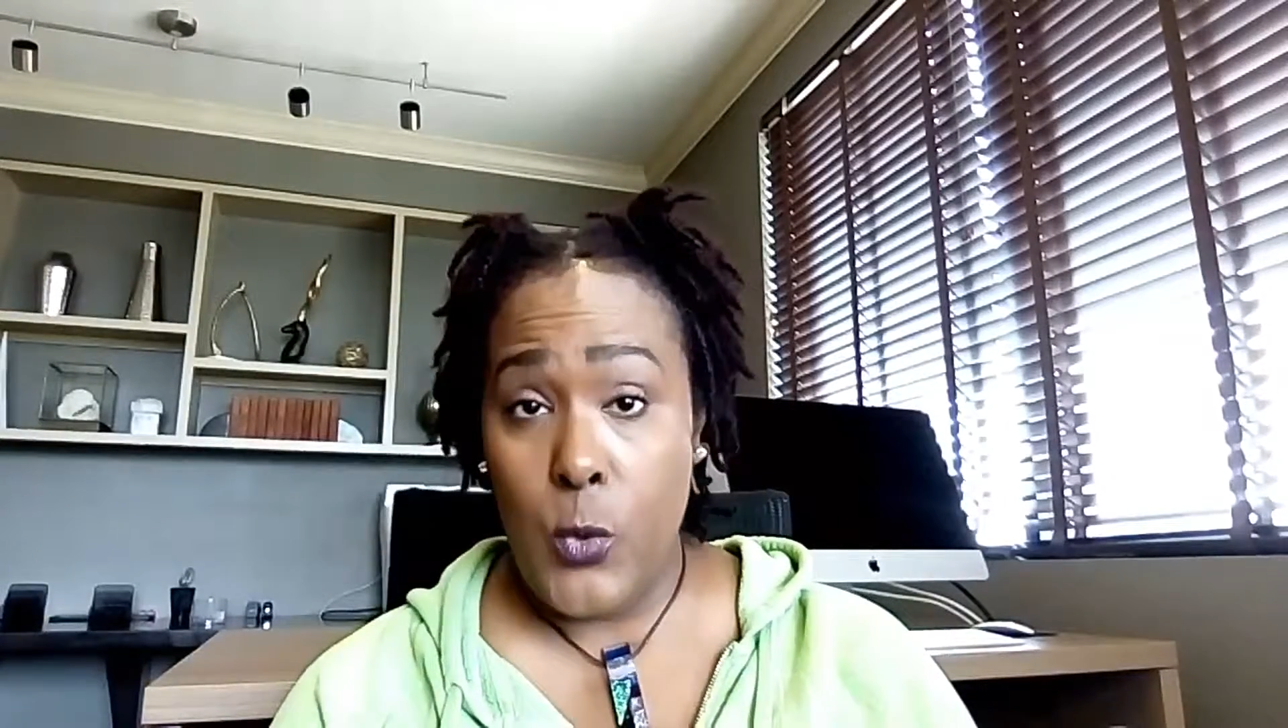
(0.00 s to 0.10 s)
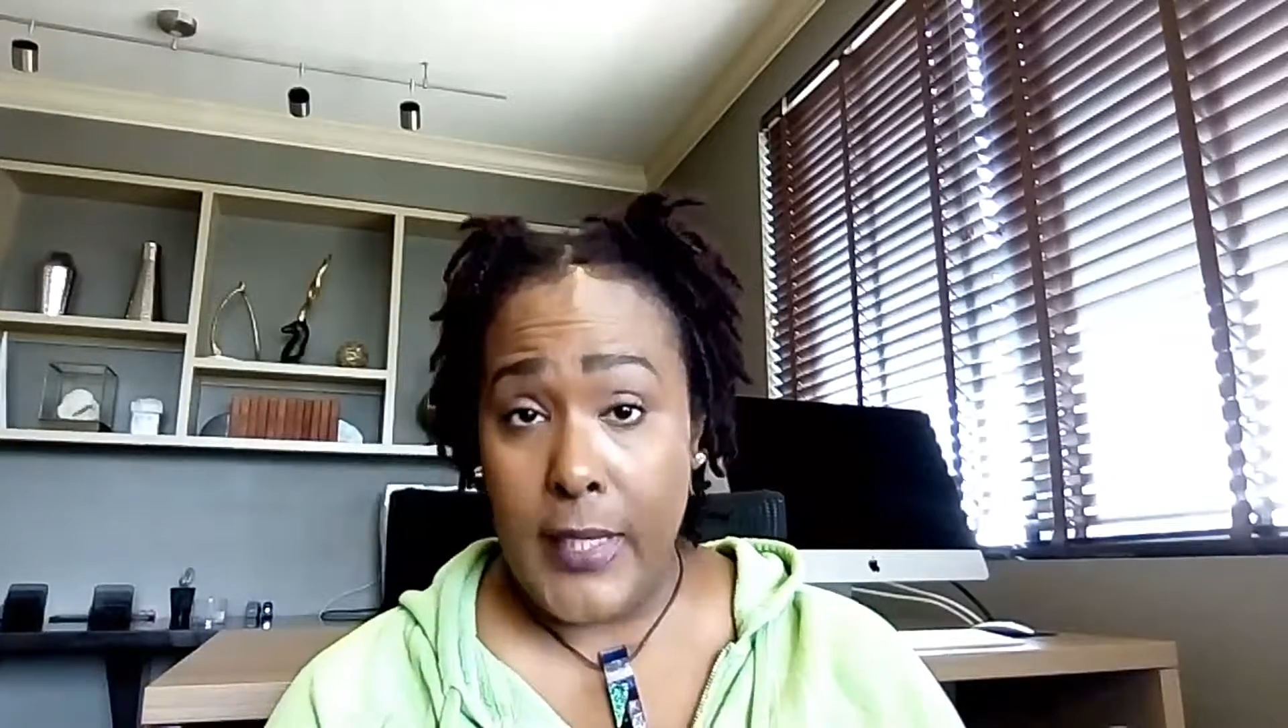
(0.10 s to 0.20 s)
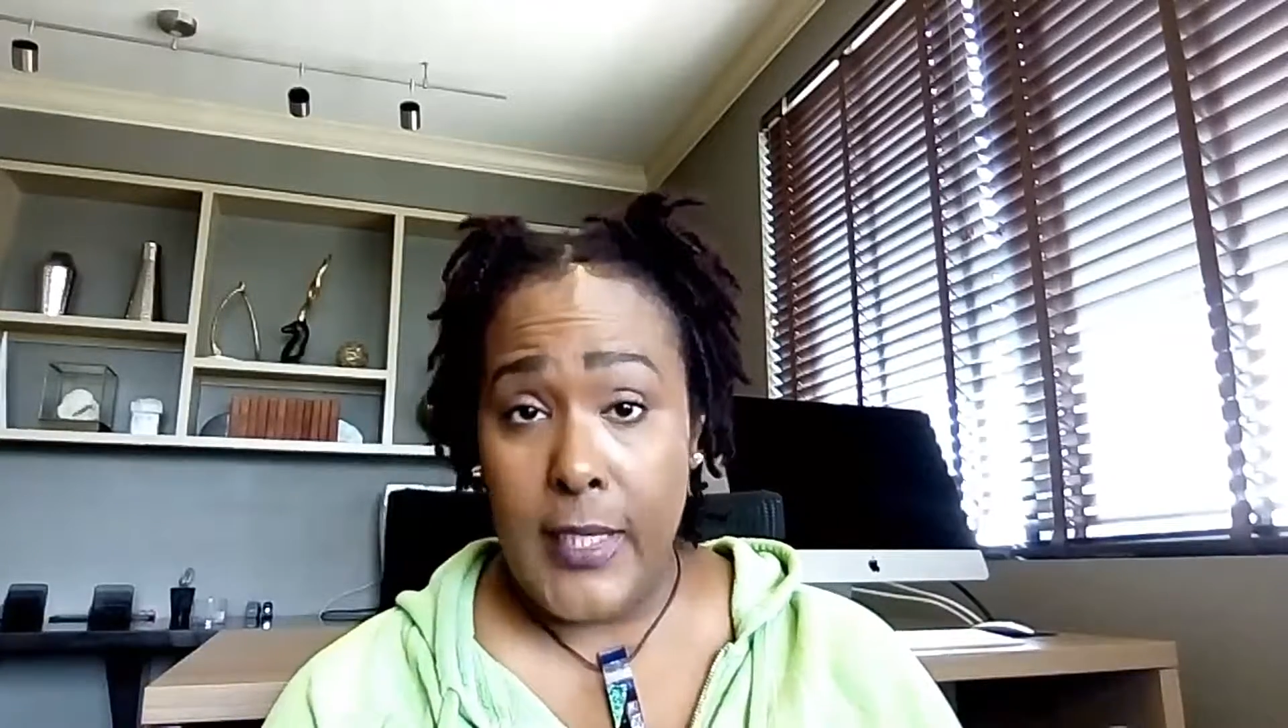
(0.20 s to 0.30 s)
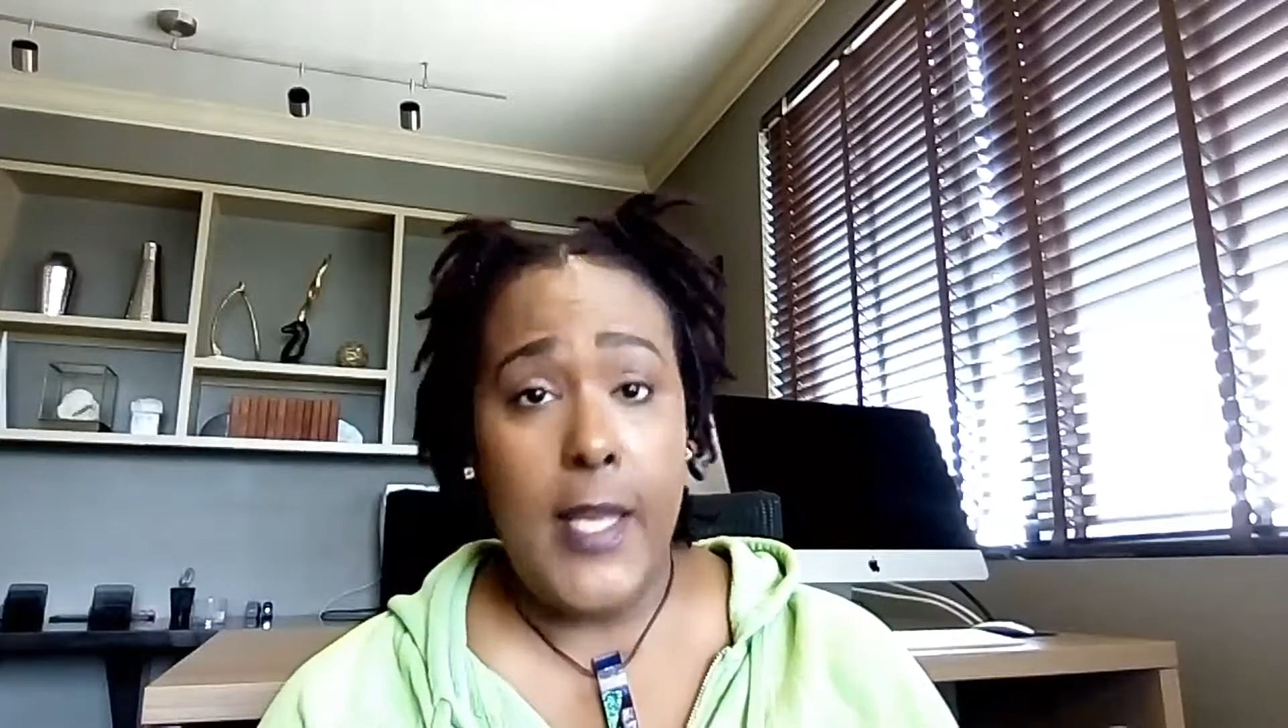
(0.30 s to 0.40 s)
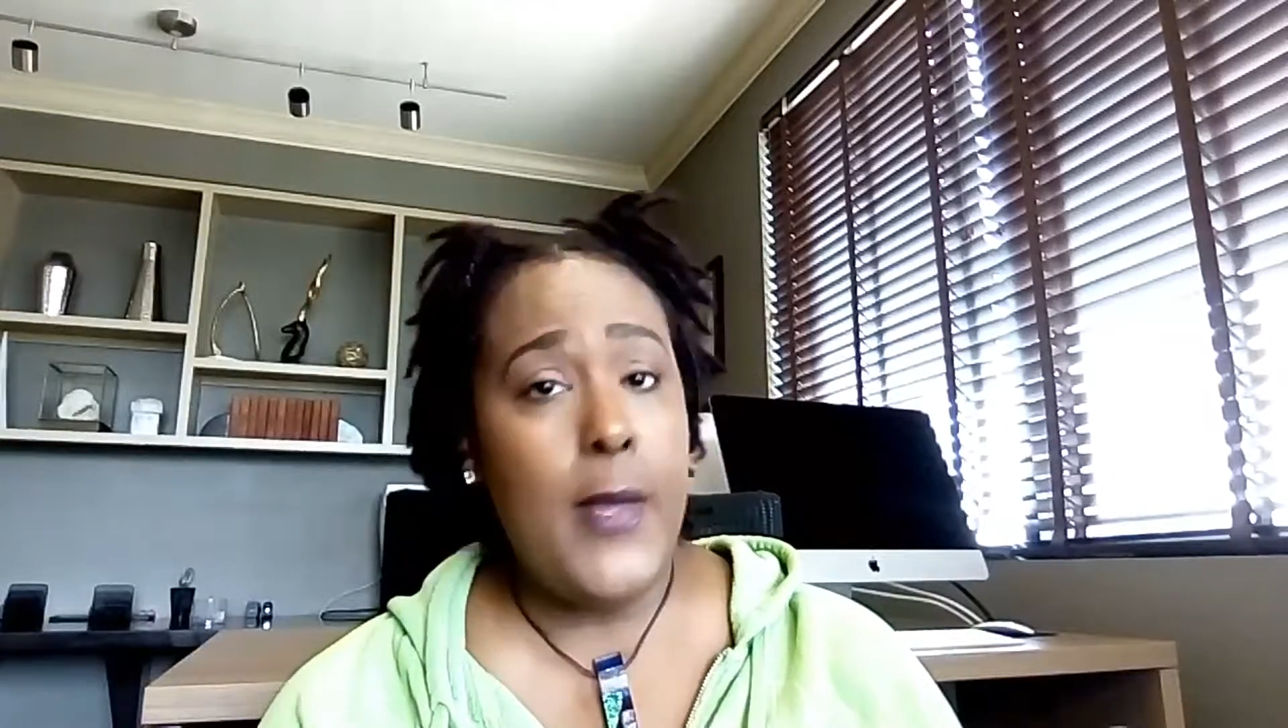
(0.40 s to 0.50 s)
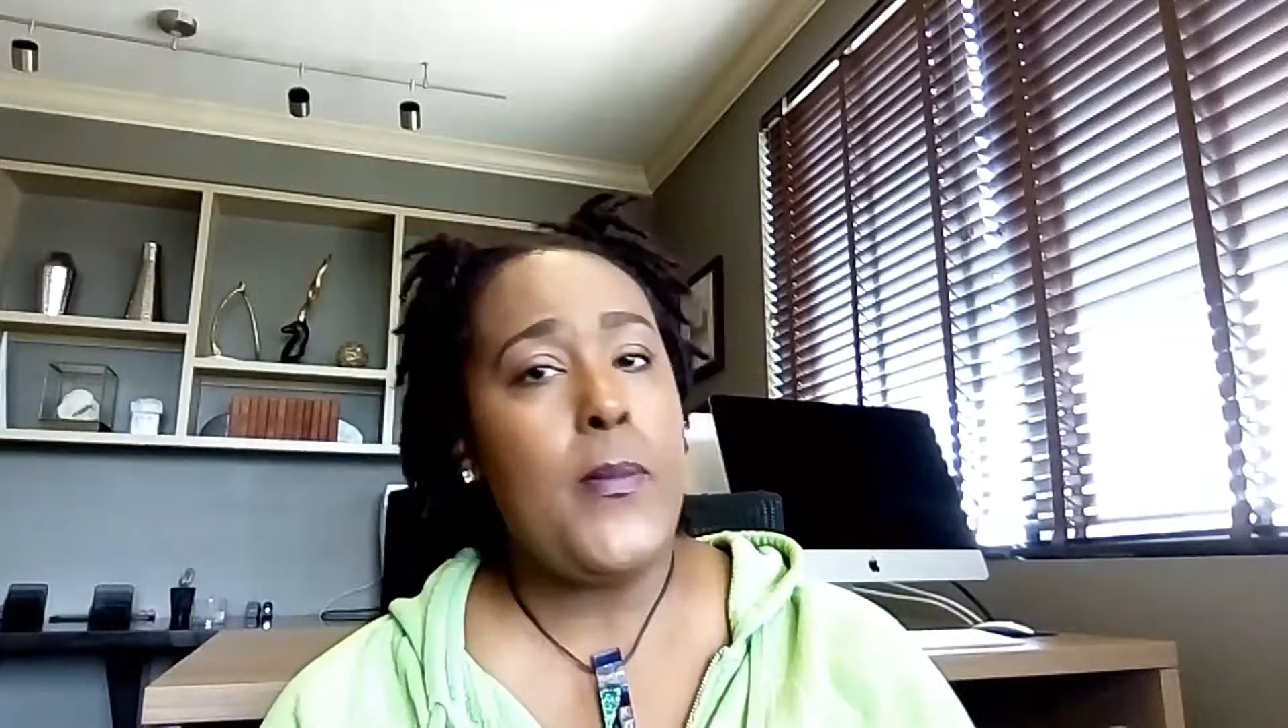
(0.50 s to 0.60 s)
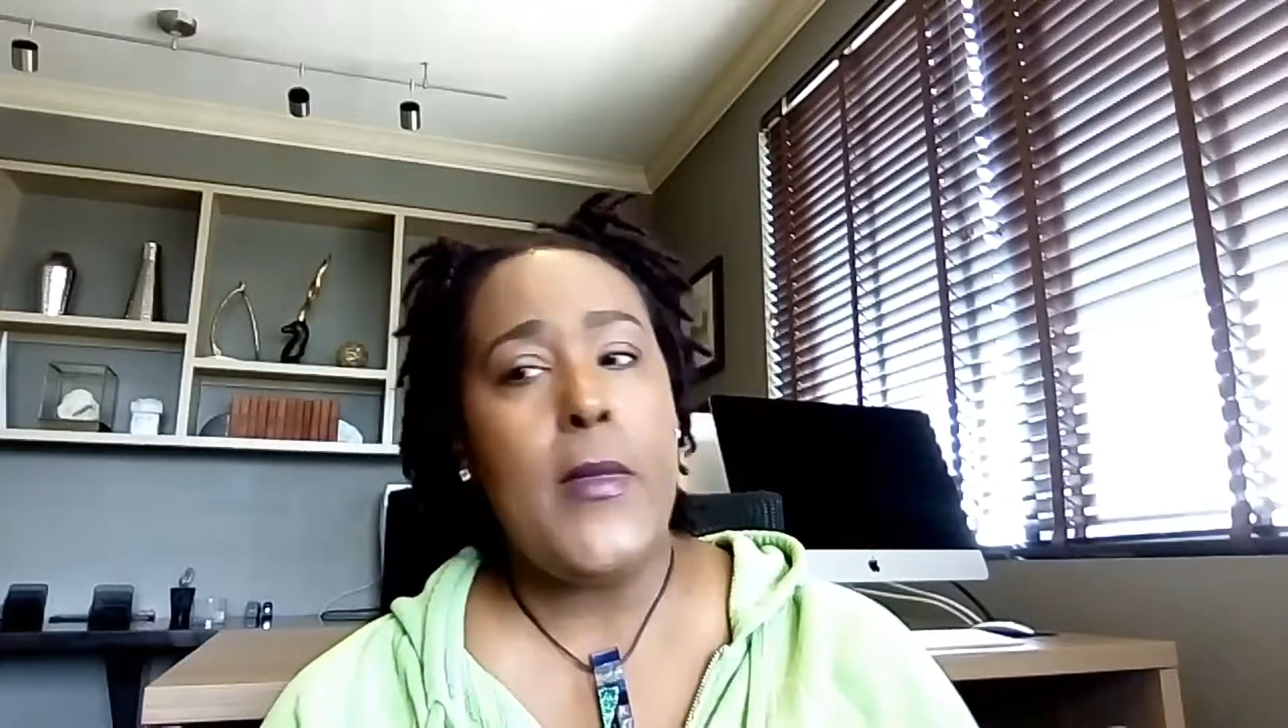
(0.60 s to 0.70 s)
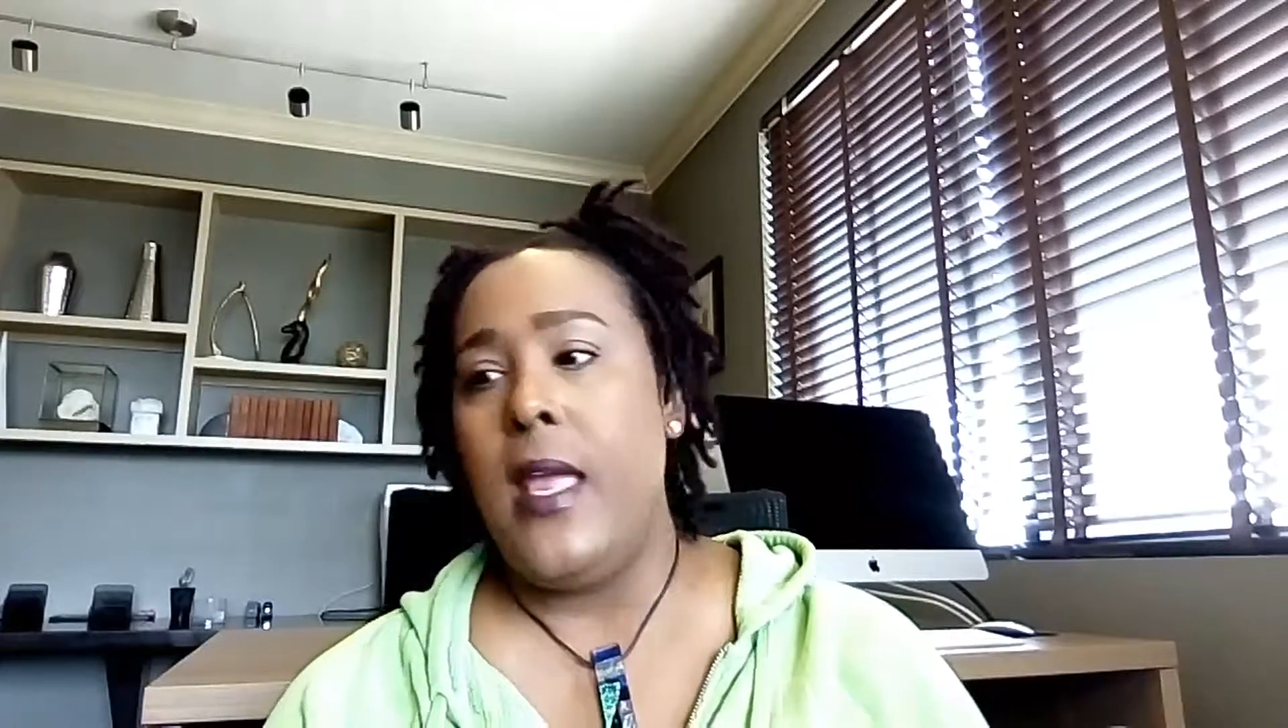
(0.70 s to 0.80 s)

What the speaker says: quickly,